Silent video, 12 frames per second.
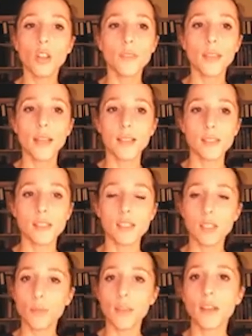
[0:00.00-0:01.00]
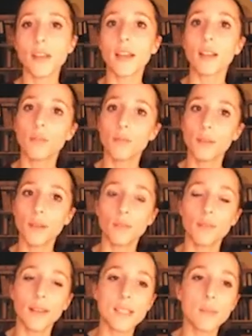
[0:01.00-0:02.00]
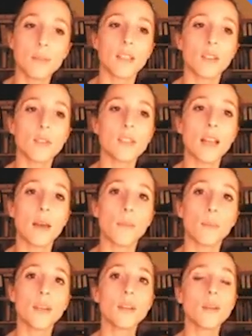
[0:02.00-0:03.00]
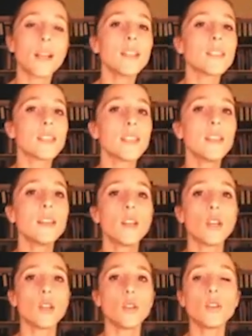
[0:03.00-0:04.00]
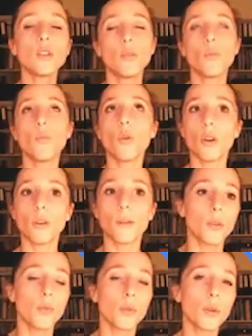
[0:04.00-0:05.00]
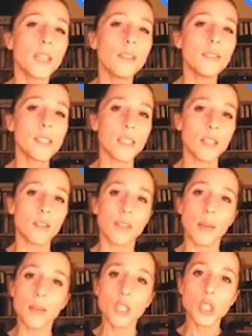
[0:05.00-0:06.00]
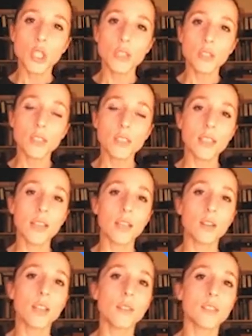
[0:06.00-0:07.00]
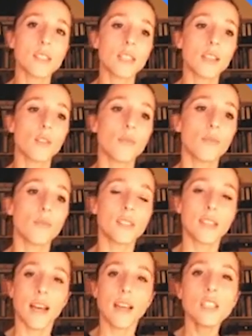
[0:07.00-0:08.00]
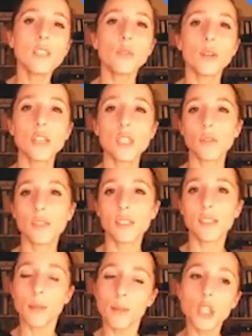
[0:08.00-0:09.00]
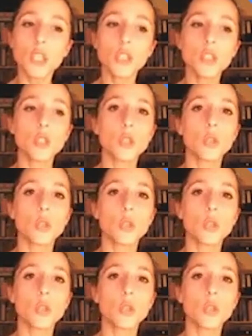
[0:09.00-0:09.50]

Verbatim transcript: of that is something you can configure flexibly in Noise Lab, but in reality, you could do more. For a given set of dimensions and a given set of size for each of these dimensions, you